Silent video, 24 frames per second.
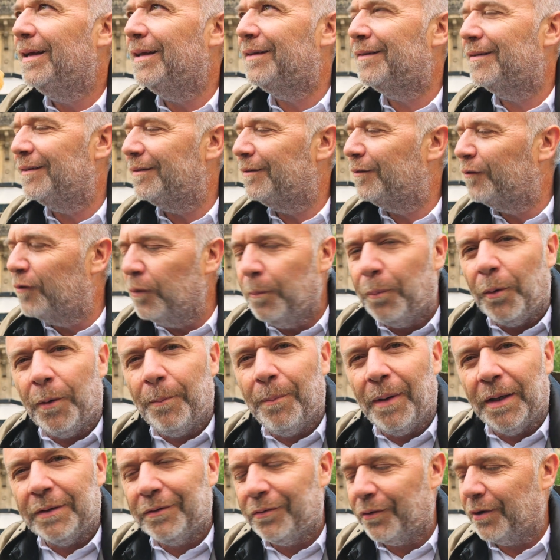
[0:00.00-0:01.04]
It's super
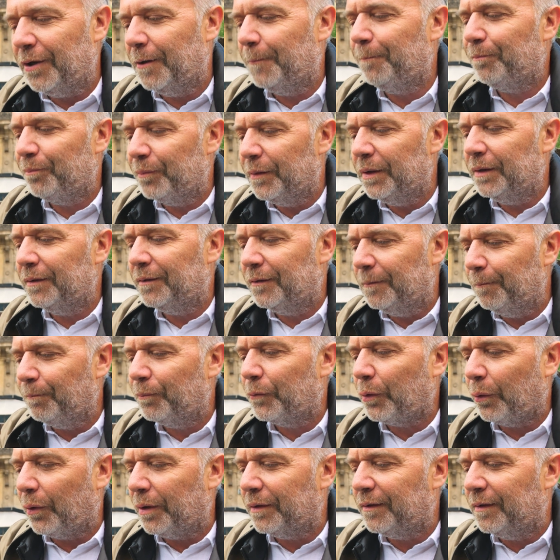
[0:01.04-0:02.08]
buttery, this
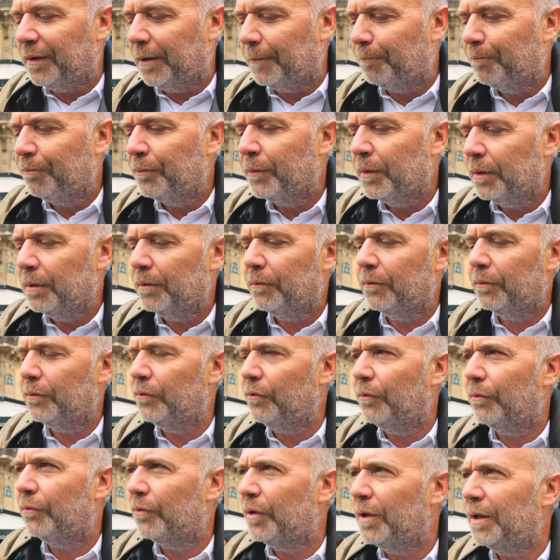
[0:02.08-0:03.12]
croissant.
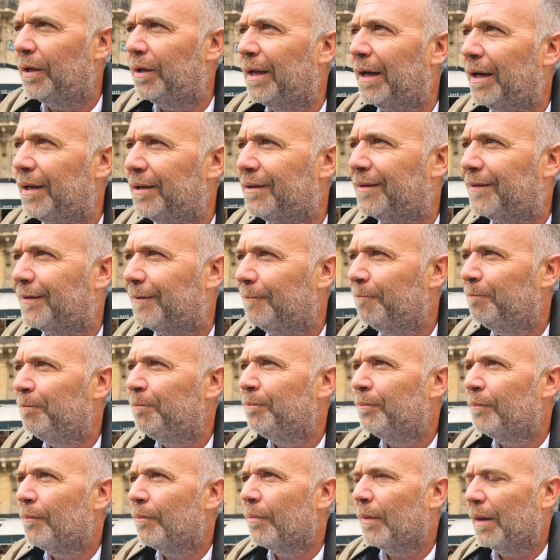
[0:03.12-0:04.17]
Really light
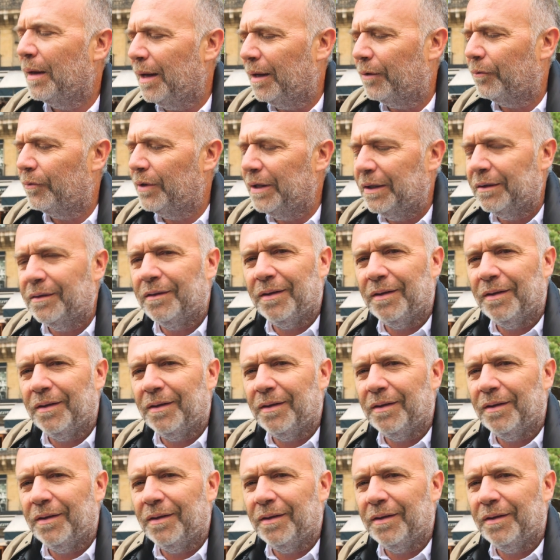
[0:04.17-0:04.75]
and really